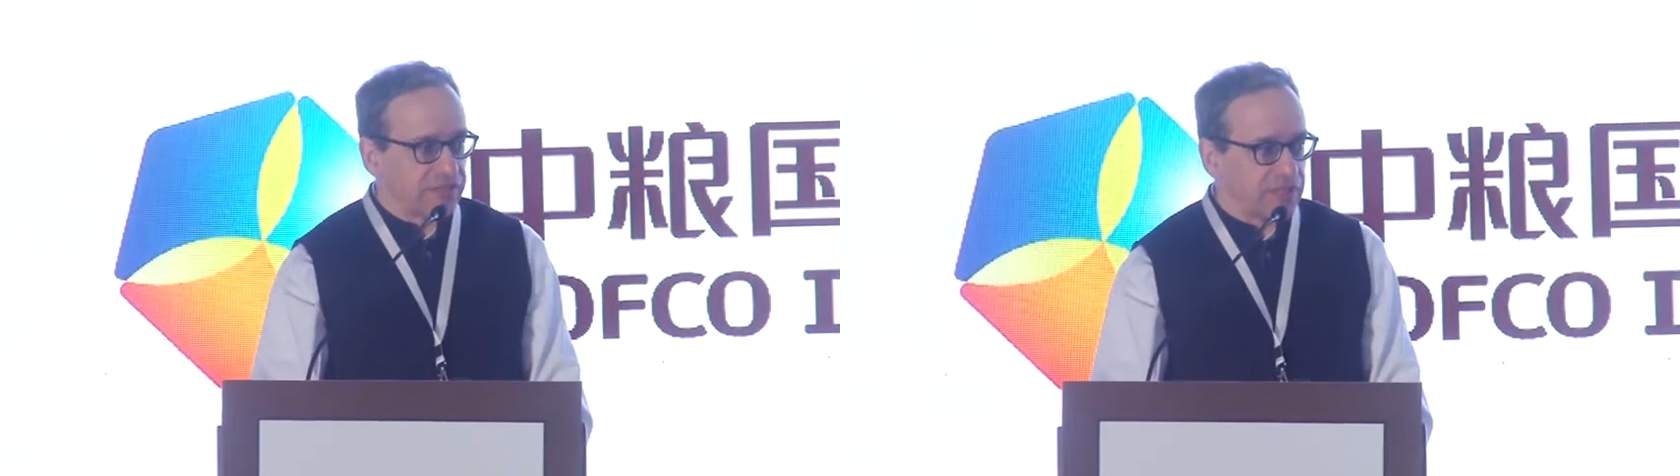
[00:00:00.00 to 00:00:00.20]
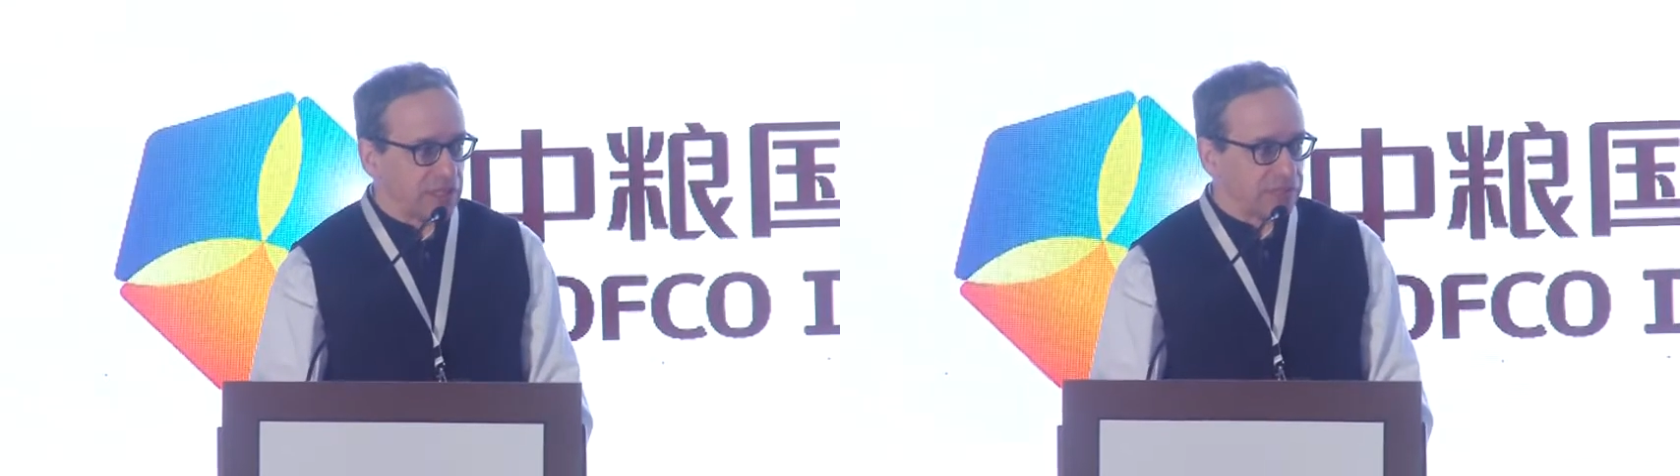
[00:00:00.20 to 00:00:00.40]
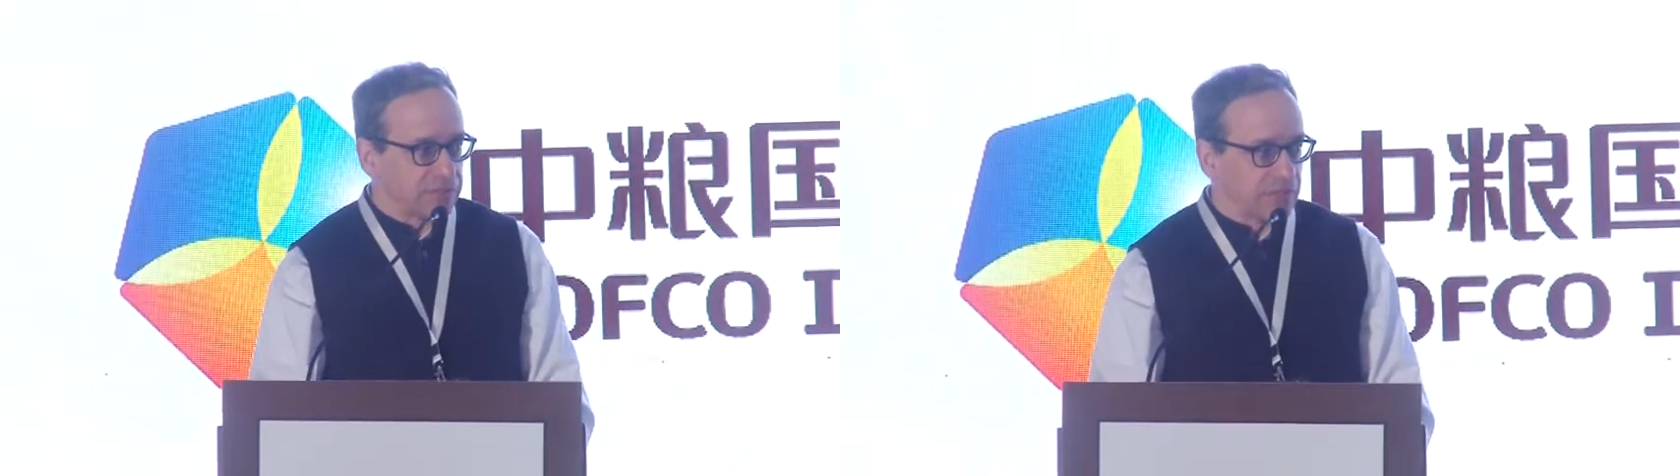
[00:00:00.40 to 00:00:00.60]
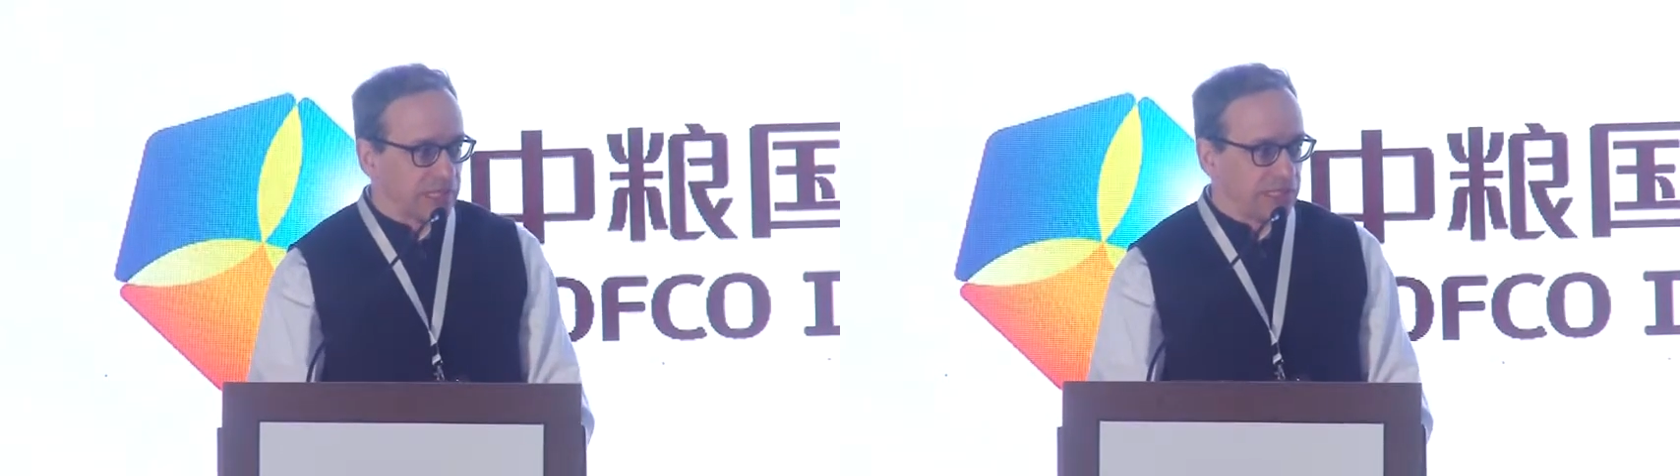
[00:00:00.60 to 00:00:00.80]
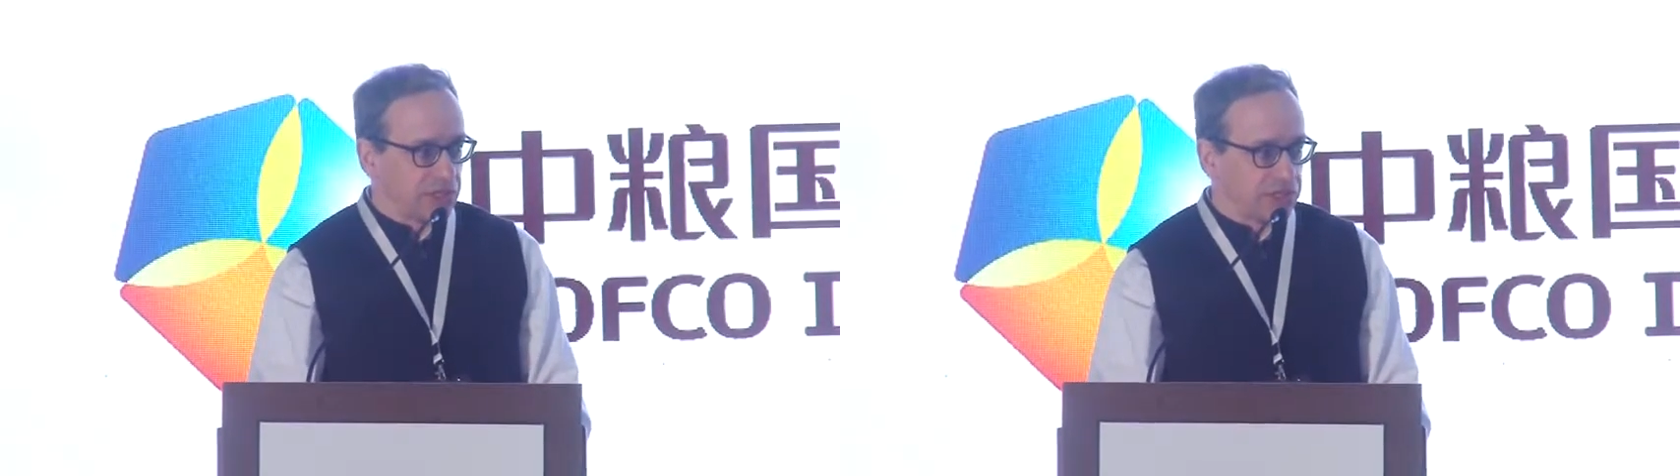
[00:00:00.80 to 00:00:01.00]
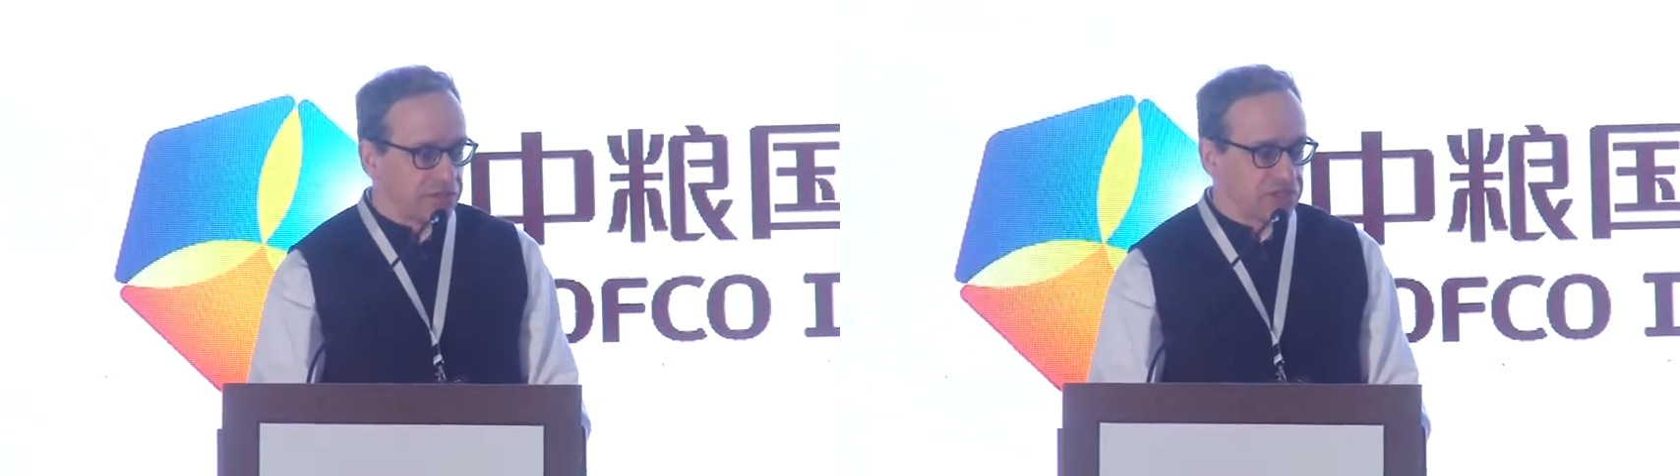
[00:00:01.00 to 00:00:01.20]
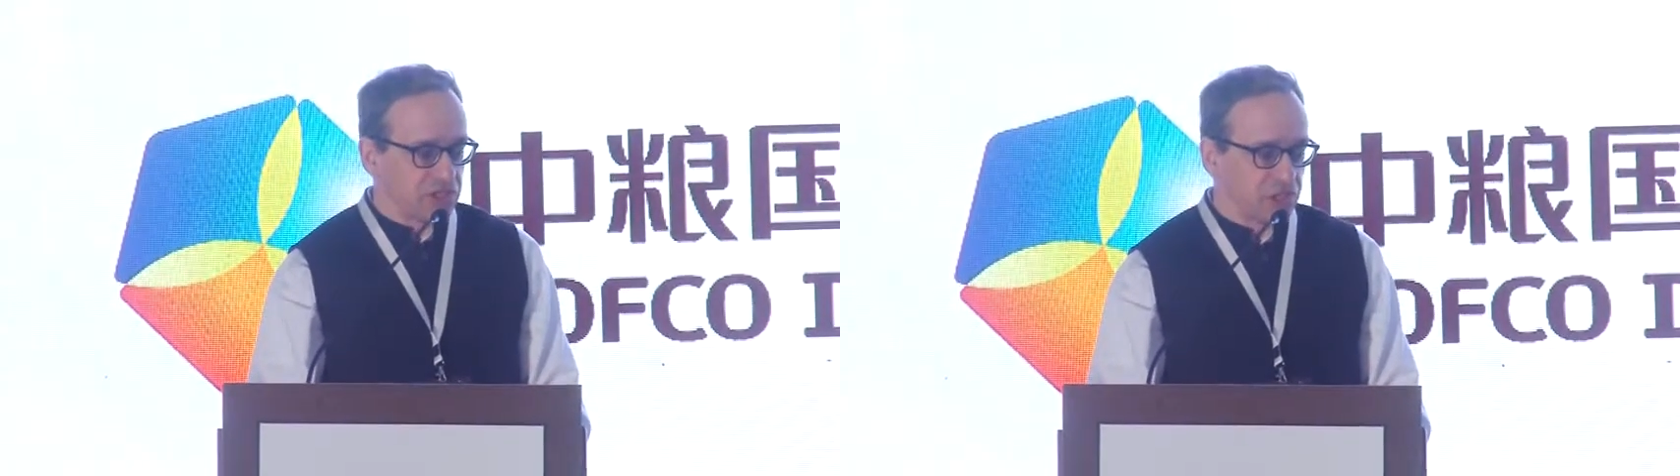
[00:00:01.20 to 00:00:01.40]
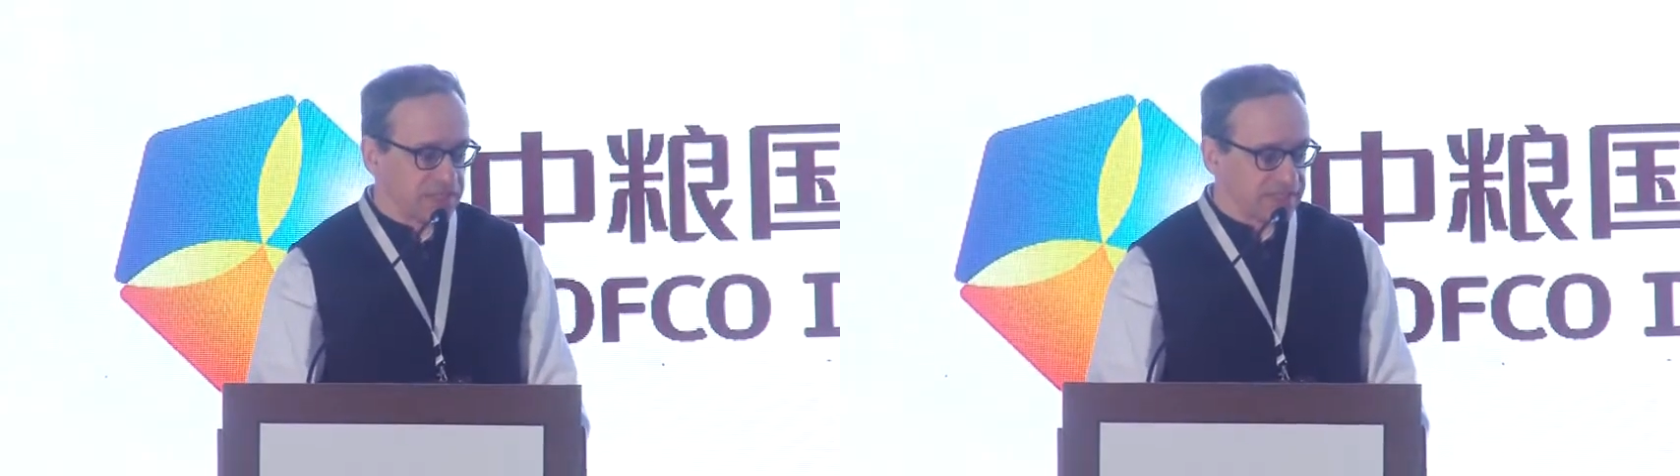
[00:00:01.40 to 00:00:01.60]
um, a lot of
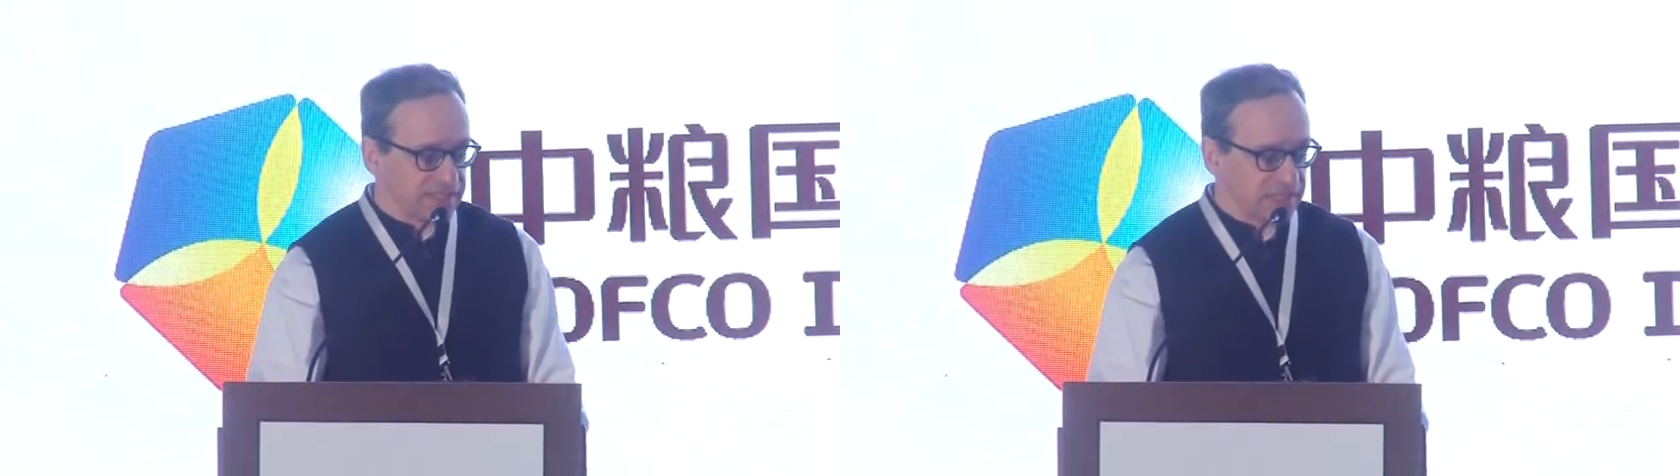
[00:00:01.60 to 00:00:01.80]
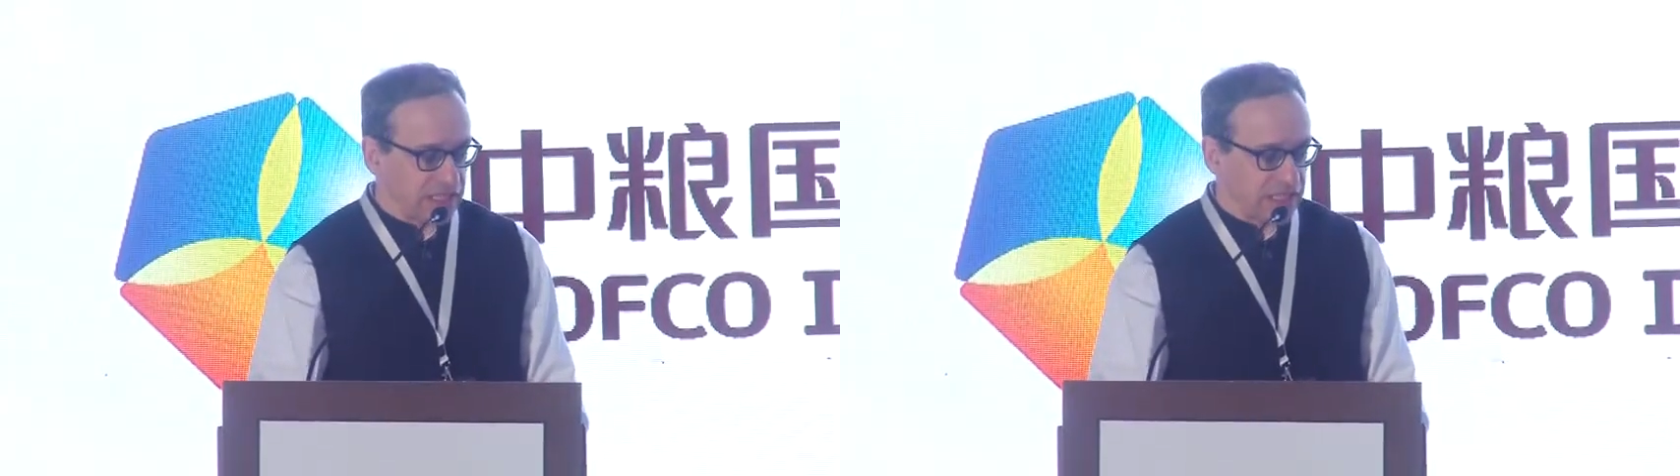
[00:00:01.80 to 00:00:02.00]
stocks